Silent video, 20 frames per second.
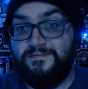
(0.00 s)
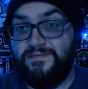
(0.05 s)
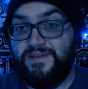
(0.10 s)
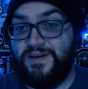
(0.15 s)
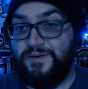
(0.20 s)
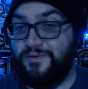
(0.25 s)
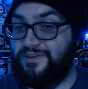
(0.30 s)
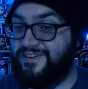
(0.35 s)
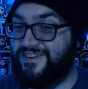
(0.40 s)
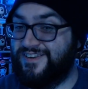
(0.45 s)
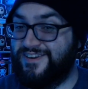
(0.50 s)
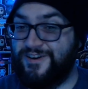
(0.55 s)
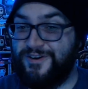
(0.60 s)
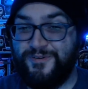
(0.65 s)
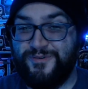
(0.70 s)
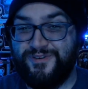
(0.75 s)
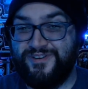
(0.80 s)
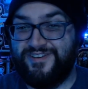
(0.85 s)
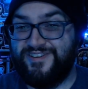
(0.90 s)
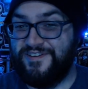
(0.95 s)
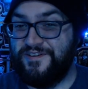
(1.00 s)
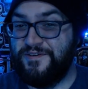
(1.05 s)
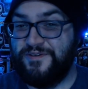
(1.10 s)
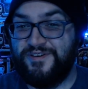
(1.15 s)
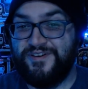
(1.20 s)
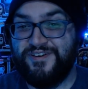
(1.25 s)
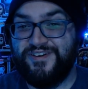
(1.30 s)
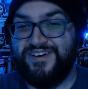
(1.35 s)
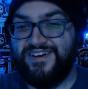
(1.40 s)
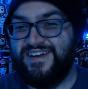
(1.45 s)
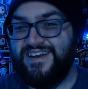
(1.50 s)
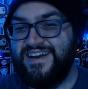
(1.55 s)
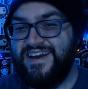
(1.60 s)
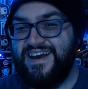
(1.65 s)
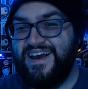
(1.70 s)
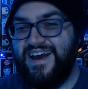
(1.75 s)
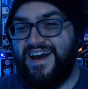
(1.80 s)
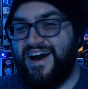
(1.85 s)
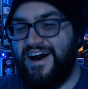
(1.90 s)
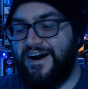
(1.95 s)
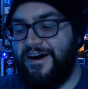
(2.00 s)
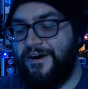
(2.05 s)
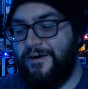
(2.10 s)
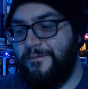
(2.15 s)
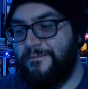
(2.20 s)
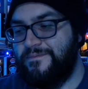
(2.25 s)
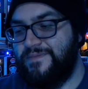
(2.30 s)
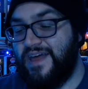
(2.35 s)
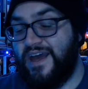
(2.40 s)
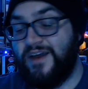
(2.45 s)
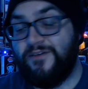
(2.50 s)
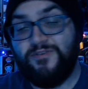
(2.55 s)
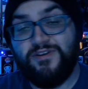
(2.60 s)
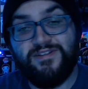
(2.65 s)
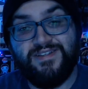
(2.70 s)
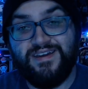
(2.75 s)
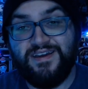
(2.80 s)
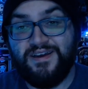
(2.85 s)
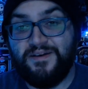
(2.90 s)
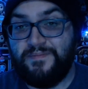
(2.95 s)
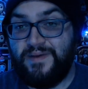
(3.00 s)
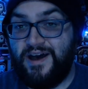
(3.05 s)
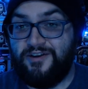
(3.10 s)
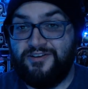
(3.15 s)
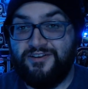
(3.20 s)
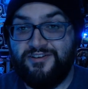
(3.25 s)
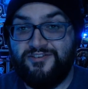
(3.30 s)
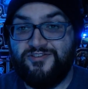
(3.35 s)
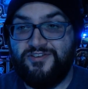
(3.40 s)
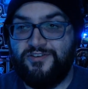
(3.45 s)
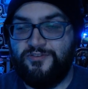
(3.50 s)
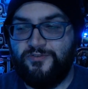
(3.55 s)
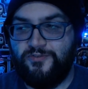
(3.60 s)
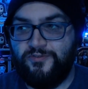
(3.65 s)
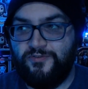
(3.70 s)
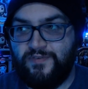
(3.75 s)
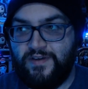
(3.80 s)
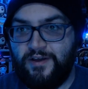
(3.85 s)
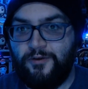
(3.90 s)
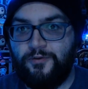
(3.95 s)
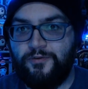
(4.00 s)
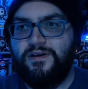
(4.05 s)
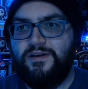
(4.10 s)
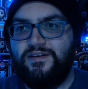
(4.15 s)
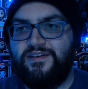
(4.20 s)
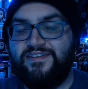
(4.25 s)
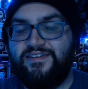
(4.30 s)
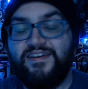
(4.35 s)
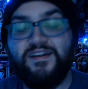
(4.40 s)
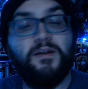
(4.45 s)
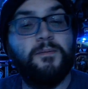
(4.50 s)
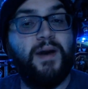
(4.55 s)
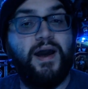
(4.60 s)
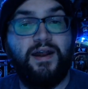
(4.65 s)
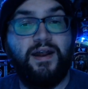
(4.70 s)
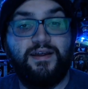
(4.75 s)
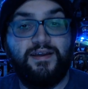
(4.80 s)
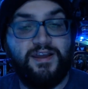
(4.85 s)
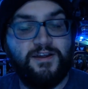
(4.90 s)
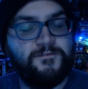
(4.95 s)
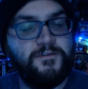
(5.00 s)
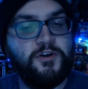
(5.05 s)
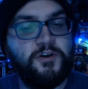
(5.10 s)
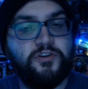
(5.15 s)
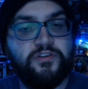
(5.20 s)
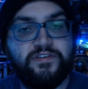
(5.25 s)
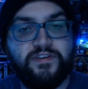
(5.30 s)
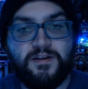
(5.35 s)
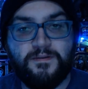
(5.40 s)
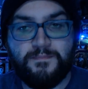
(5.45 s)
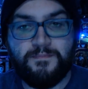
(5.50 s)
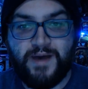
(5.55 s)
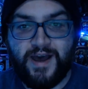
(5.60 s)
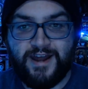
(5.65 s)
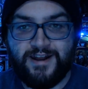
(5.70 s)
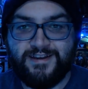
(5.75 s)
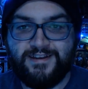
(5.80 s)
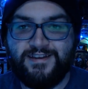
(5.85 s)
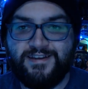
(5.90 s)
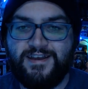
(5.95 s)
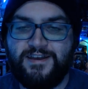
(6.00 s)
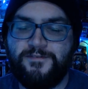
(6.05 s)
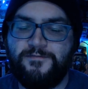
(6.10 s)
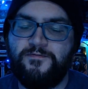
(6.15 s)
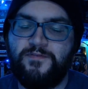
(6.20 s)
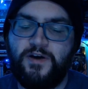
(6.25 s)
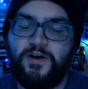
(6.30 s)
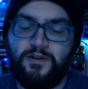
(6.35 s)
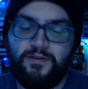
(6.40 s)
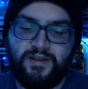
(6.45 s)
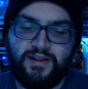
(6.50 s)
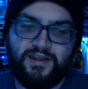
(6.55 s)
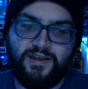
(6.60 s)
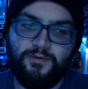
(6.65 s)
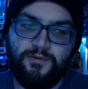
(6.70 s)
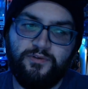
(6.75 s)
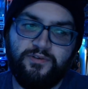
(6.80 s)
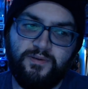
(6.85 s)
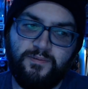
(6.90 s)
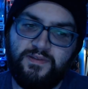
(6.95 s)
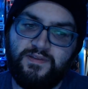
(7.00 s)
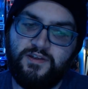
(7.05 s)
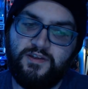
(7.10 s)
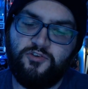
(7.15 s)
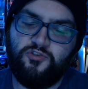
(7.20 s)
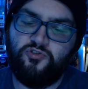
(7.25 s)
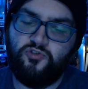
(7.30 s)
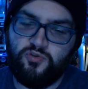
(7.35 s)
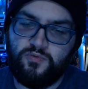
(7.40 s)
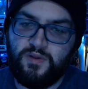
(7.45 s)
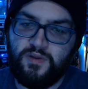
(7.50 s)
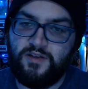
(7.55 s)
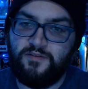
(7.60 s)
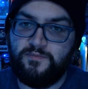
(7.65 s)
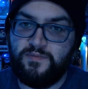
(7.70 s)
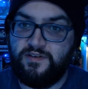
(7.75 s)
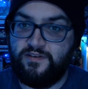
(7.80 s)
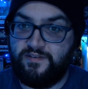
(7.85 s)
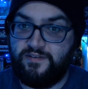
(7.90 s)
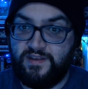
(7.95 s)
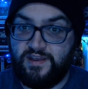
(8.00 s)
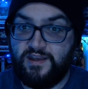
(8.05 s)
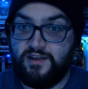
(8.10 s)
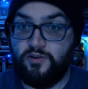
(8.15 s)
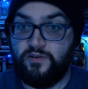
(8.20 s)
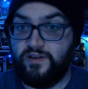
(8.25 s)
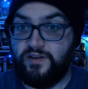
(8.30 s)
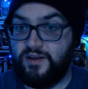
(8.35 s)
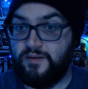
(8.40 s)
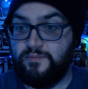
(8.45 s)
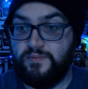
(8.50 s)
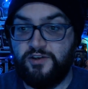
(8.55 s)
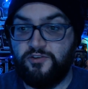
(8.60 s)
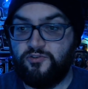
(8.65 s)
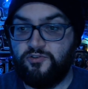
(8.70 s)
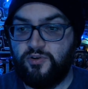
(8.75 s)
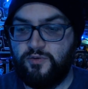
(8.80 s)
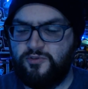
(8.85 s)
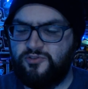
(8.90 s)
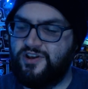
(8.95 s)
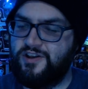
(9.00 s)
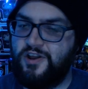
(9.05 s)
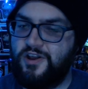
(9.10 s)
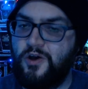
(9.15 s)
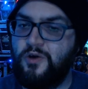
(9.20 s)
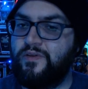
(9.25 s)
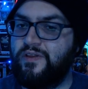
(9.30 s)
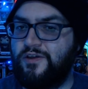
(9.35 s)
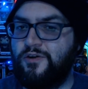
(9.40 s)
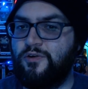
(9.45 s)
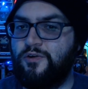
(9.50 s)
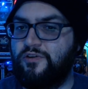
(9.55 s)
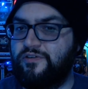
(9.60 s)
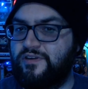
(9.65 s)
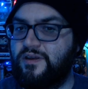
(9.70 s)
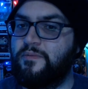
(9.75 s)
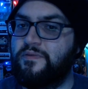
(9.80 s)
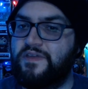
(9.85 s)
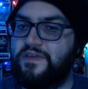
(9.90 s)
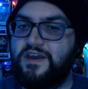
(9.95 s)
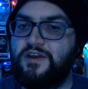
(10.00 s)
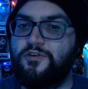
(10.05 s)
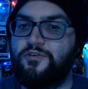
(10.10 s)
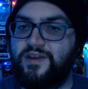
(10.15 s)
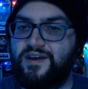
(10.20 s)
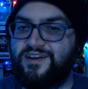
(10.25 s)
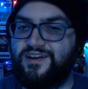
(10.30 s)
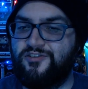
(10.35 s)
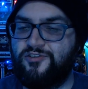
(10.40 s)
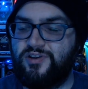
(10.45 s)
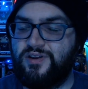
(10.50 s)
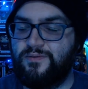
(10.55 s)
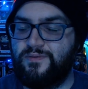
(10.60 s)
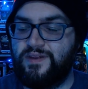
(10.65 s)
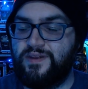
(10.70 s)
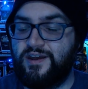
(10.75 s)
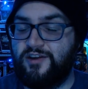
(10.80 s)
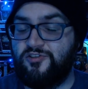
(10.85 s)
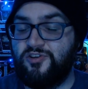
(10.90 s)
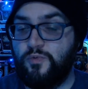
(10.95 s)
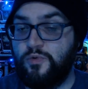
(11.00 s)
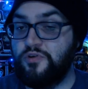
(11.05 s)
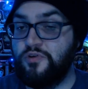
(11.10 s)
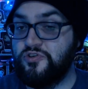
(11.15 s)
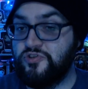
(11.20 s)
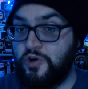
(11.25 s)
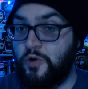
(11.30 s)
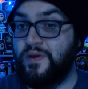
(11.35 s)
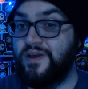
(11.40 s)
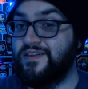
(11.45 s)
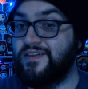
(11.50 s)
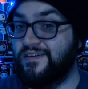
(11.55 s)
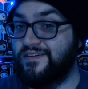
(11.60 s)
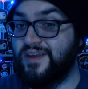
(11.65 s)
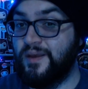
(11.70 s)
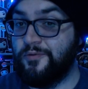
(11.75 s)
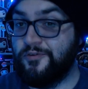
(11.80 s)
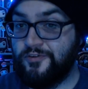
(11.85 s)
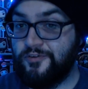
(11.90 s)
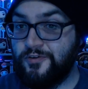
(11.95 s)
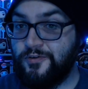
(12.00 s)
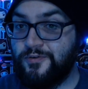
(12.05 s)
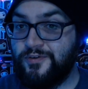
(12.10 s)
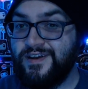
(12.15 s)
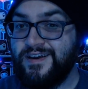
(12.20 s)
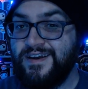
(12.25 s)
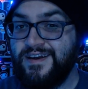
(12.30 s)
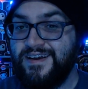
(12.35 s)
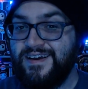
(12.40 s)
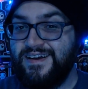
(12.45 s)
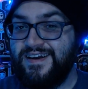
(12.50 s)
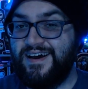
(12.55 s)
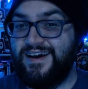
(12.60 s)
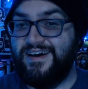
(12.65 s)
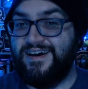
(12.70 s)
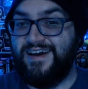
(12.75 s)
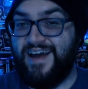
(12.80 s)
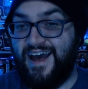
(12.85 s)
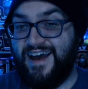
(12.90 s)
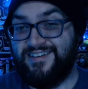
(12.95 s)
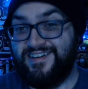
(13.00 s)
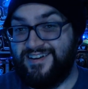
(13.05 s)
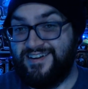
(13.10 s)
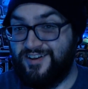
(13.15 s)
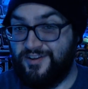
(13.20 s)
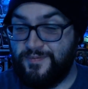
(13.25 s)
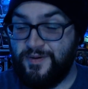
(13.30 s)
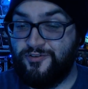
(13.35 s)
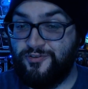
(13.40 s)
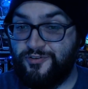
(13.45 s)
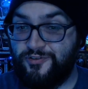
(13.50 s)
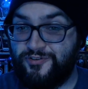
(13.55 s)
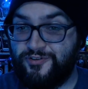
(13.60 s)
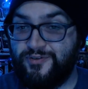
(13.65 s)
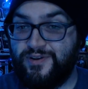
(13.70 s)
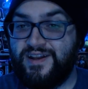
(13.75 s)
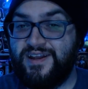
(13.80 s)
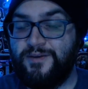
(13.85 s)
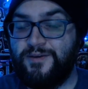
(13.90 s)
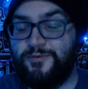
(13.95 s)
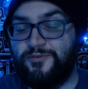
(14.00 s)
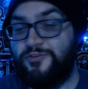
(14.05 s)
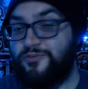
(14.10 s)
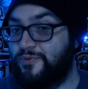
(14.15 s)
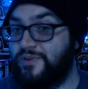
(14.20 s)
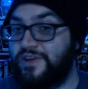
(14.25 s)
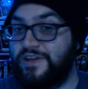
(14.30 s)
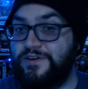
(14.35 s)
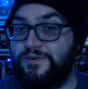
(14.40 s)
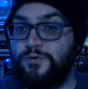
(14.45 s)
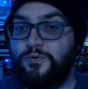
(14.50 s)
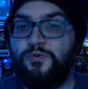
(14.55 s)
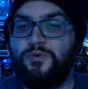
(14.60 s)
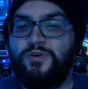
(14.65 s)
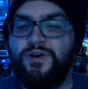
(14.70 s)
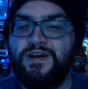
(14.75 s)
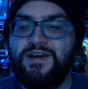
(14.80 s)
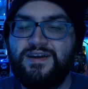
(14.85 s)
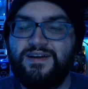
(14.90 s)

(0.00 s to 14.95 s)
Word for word: It was so so good, um, everything about it just felt cinematic. It felt cinematic. It felt like it was something that should have been seen on like a big screen. Which I know that there are some theaters that actually that actually were showing this episode uh, as like a special screening, which is really cool.